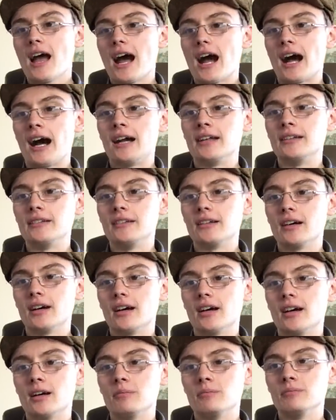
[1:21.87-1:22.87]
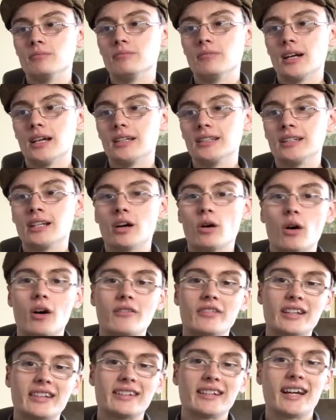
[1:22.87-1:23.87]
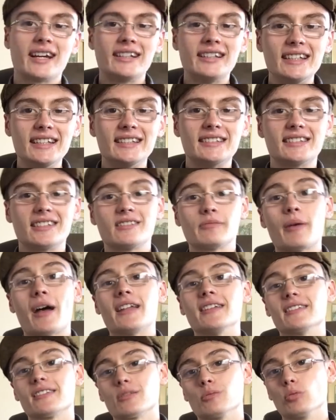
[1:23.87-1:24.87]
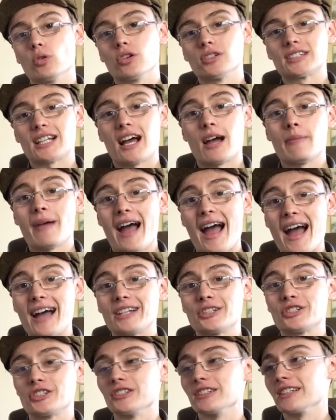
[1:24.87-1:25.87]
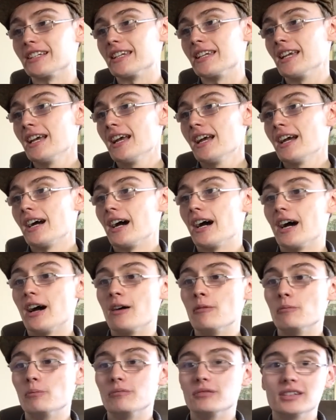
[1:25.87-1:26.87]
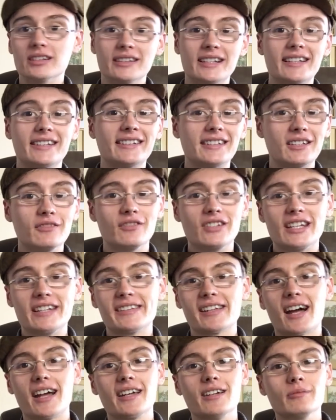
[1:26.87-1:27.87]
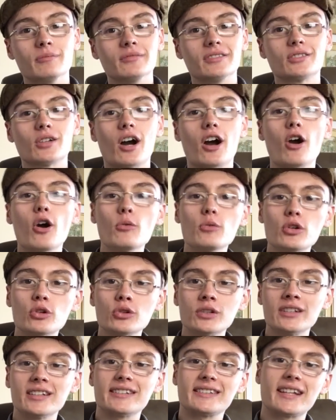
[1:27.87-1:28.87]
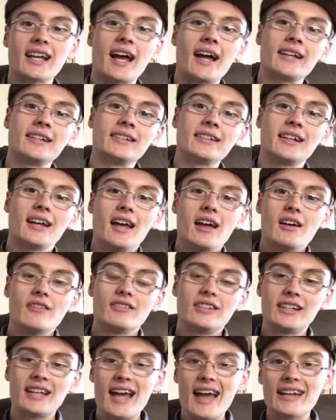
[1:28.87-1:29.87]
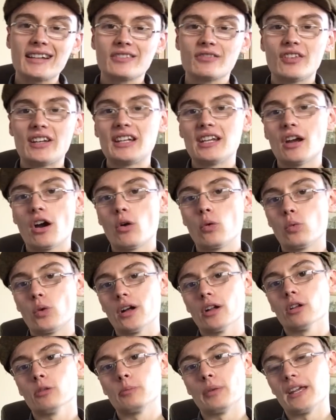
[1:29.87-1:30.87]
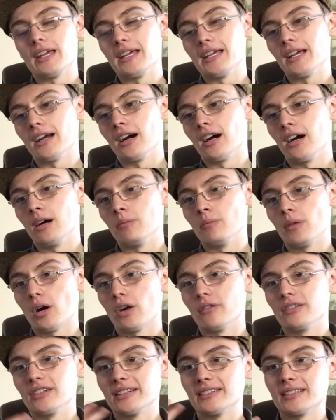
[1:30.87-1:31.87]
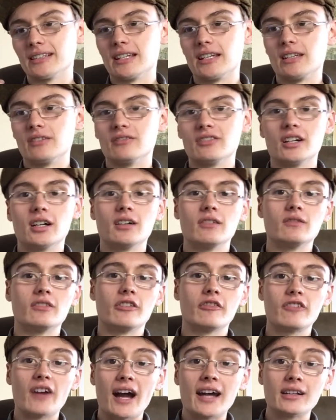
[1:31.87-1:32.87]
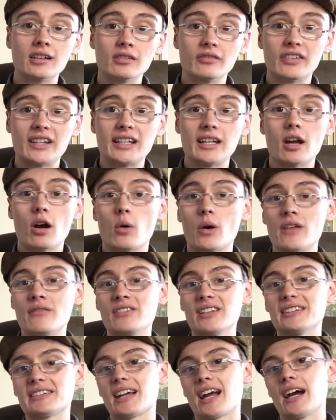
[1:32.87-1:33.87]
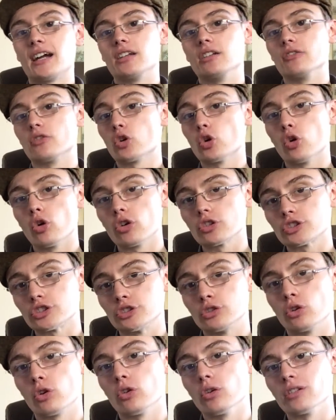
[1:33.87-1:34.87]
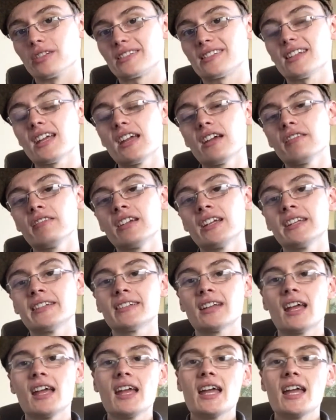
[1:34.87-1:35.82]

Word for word: And, um, you know, obviously I need to spend some more time actually um, listing these items. So I hope you understand the next video will be um, obviously the, the final video in this kind of auction haul series.